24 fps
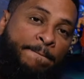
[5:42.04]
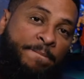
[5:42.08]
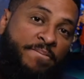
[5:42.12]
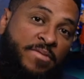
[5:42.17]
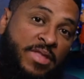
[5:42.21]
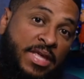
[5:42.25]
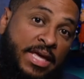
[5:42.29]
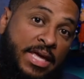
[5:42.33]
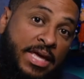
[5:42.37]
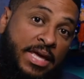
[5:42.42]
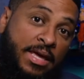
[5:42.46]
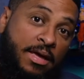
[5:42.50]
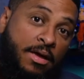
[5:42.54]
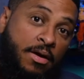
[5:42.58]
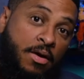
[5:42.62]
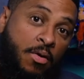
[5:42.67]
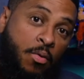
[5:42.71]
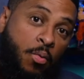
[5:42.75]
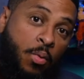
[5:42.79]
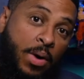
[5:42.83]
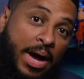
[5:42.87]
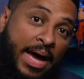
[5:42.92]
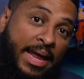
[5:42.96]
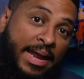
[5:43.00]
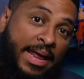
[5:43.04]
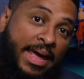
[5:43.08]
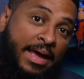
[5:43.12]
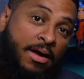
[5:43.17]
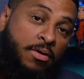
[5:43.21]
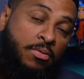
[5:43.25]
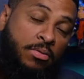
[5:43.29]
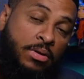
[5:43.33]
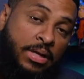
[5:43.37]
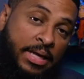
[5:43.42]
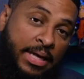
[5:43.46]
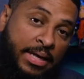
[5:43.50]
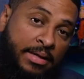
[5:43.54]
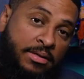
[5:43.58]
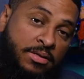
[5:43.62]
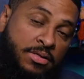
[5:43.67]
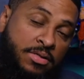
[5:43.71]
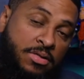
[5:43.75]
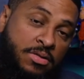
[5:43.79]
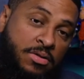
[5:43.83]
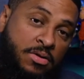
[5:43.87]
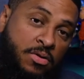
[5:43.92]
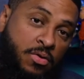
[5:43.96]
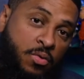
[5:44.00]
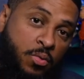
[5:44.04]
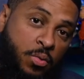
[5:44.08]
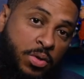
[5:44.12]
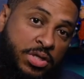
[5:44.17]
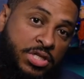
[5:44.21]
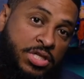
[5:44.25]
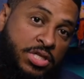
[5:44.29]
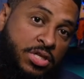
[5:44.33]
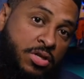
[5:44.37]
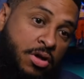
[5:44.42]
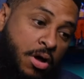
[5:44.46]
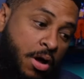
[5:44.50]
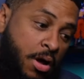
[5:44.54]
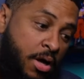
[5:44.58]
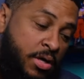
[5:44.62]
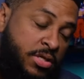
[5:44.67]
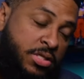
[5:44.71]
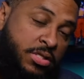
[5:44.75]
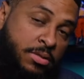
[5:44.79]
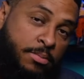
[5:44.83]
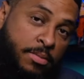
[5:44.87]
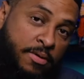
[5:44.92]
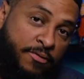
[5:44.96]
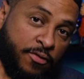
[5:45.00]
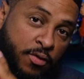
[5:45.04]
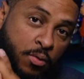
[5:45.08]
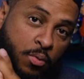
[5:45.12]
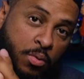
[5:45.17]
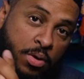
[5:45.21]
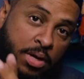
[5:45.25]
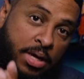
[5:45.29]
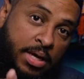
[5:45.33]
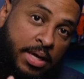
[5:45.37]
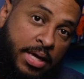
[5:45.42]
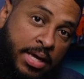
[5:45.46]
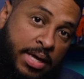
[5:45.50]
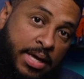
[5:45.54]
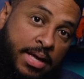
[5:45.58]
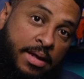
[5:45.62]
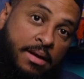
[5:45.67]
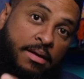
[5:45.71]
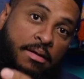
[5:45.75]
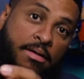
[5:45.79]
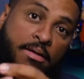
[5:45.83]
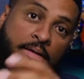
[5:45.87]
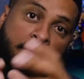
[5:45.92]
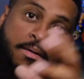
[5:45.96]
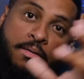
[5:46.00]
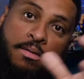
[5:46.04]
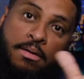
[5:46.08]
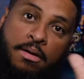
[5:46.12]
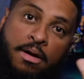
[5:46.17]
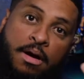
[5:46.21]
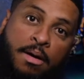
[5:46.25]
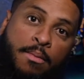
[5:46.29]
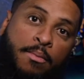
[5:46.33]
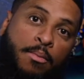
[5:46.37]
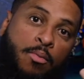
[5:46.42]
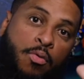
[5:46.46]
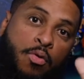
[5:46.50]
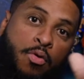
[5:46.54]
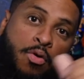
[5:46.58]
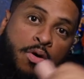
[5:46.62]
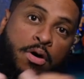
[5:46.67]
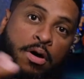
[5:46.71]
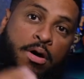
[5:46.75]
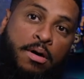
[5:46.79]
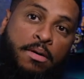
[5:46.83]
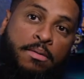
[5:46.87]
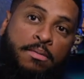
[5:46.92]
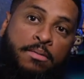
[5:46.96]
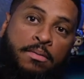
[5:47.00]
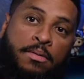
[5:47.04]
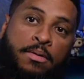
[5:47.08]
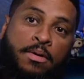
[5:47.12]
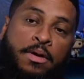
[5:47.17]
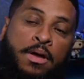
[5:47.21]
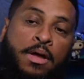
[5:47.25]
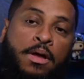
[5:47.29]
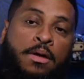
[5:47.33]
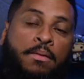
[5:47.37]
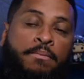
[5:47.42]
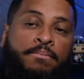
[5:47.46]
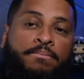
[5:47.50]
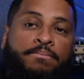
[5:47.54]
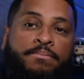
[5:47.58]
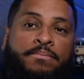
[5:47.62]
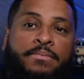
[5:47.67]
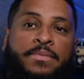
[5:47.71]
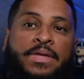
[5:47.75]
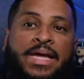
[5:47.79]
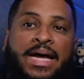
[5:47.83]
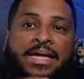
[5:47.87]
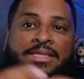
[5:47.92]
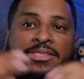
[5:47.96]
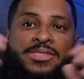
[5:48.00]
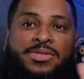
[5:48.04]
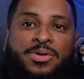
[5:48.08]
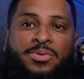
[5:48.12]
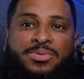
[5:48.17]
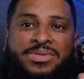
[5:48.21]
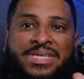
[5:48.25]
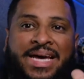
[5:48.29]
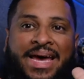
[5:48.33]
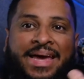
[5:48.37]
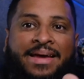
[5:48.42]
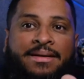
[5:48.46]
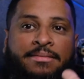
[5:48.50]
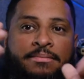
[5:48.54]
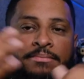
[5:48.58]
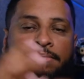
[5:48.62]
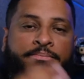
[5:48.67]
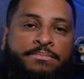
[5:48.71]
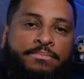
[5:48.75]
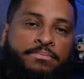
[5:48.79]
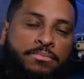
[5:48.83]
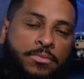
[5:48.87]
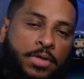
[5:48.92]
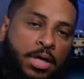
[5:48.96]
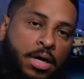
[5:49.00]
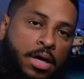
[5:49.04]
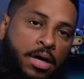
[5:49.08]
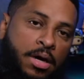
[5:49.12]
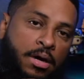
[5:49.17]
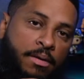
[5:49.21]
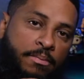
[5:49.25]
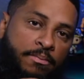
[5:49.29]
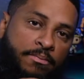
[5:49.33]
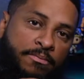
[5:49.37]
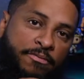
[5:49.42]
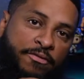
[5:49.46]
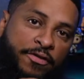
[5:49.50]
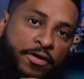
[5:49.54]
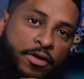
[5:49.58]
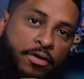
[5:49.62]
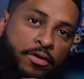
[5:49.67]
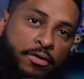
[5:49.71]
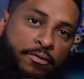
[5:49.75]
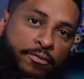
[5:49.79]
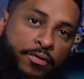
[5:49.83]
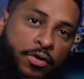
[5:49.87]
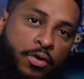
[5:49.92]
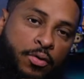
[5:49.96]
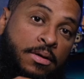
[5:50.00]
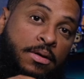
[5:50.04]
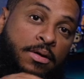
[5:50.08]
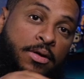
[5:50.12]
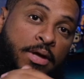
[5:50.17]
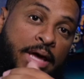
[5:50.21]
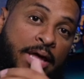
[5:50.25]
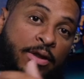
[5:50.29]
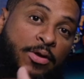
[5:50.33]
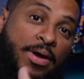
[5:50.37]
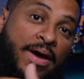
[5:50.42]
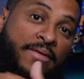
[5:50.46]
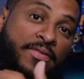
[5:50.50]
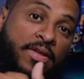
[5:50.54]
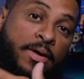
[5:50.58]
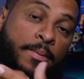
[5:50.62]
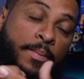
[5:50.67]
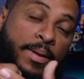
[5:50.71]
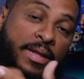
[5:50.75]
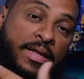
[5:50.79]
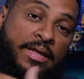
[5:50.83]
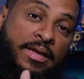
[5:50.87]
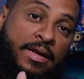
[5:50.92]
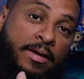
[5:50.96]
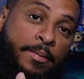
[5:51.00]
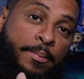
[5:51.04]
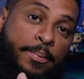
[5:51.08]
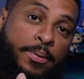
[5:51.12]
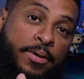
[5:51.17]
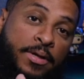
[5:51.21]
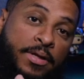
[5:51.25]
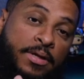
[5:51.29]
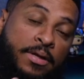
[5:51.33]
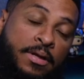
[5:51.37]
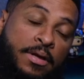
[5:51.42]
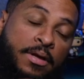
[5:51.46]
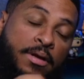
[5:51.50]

The wide angle lens, which is awesome if you wanna get a more not so tight uh, field of view. And you have the ability to put